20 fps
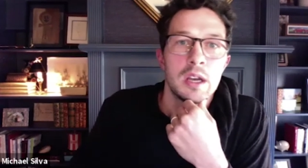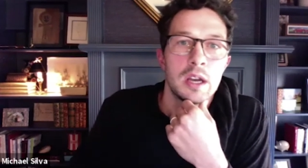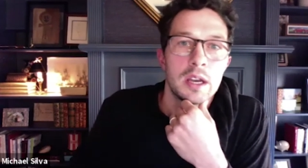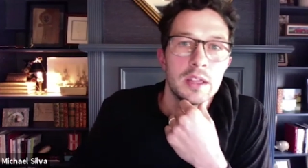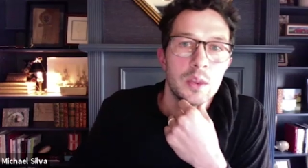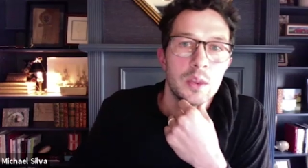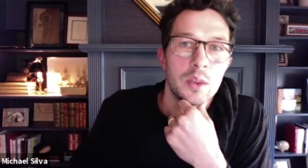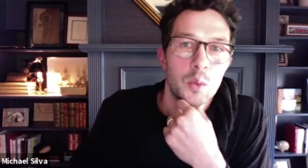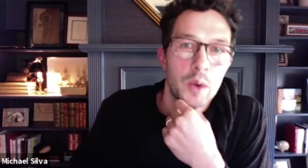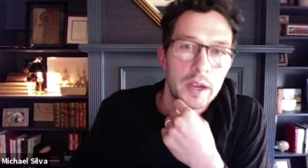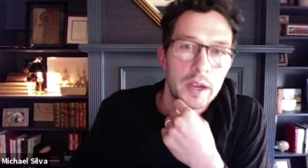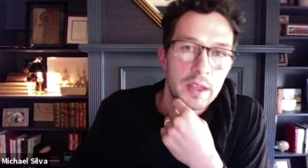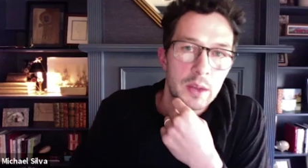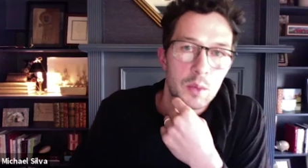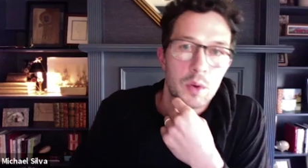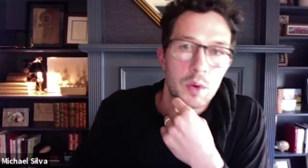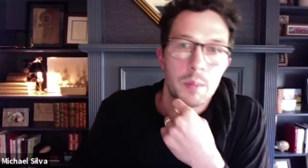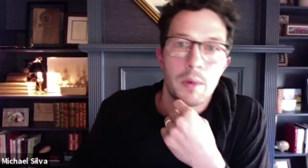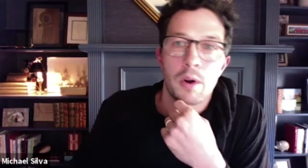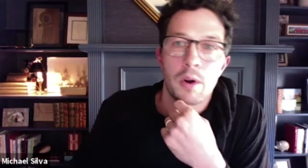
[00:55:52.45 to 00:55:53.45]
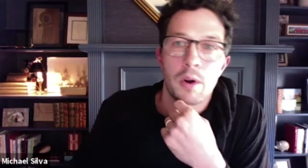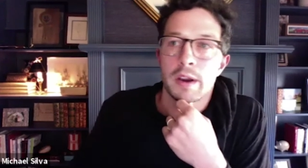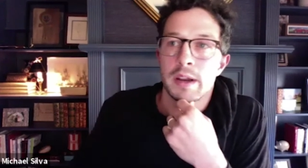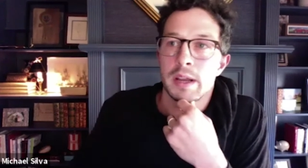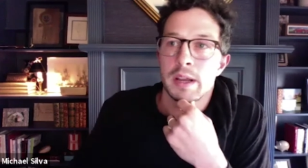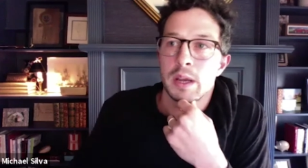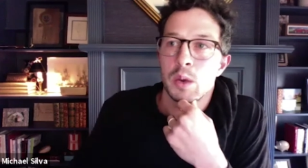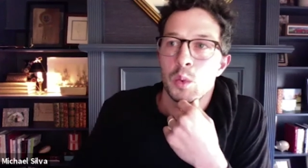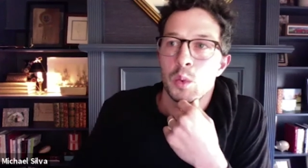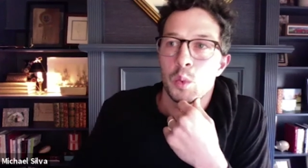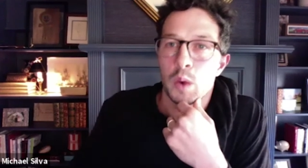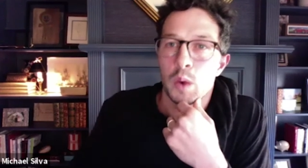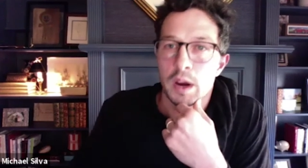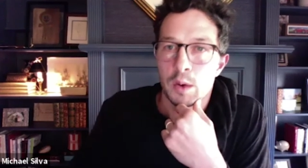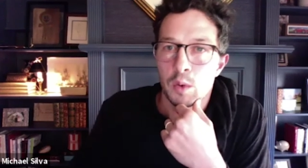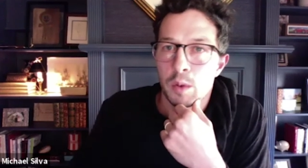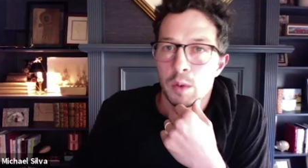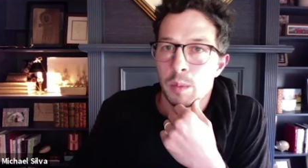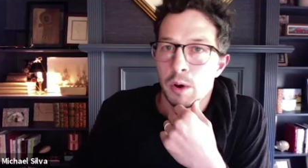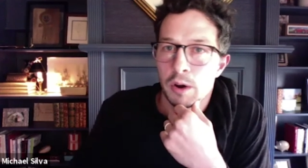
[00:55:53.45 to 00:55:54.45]
in the way that we're marketing, where
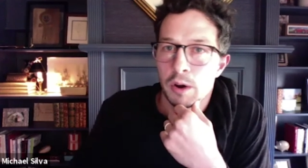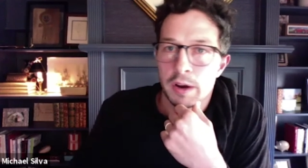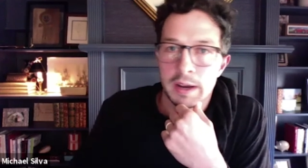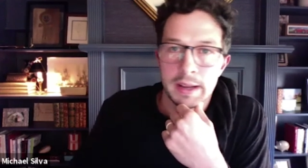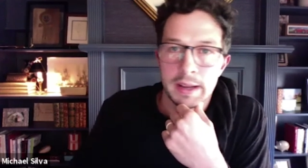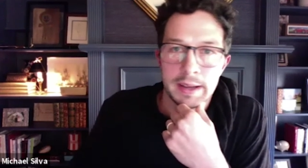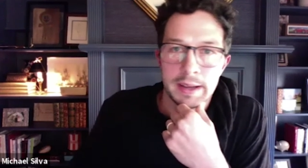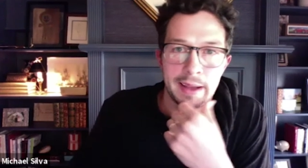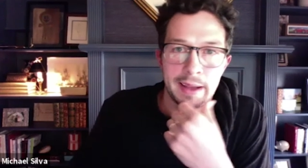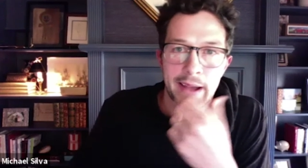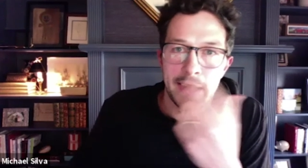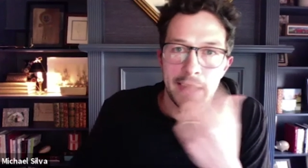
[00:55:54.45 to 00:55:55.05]
we're marketing,